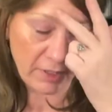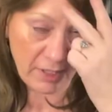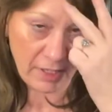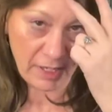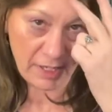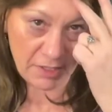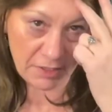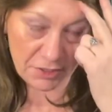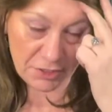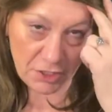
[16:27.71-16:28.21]

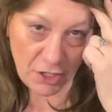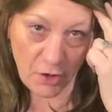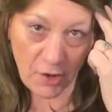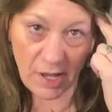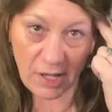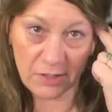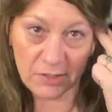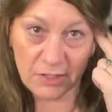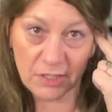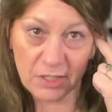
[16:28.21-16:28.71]
And so
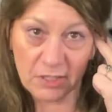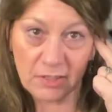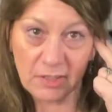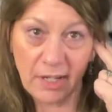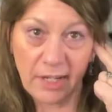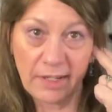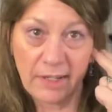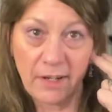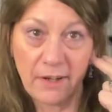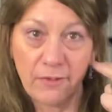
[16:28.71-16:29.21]
I'll just
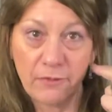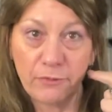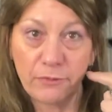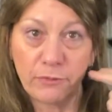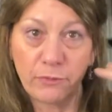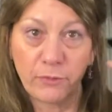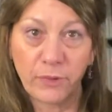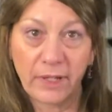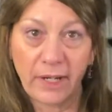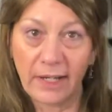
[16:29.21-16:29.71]
kind of,
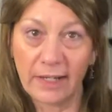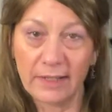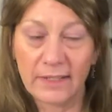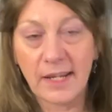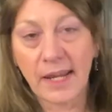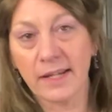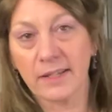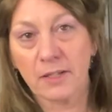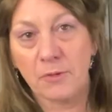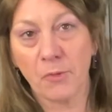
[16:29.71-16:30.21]
when I
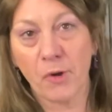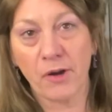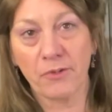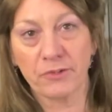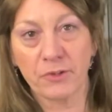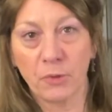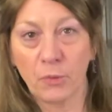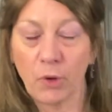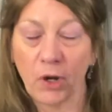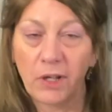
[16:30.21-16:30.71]
take them off
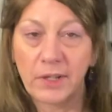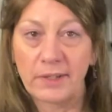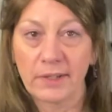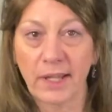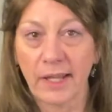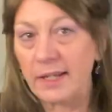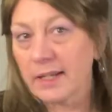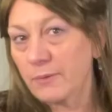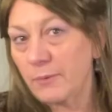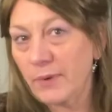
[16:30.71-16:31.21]
the wall and
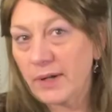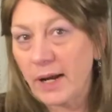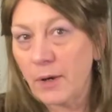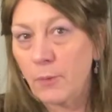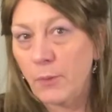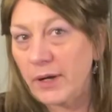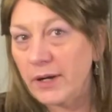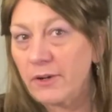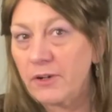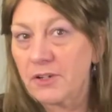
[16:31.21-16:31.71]
like when I
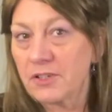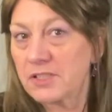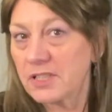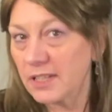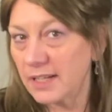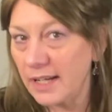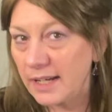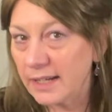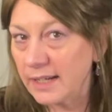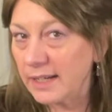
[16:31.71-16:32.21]
wear her
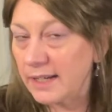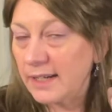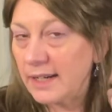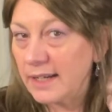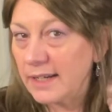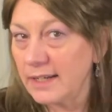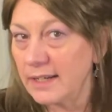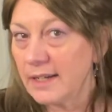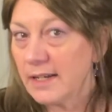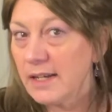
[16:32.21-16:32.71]
tonight and
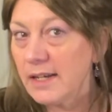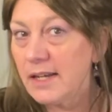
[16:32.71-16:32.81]
I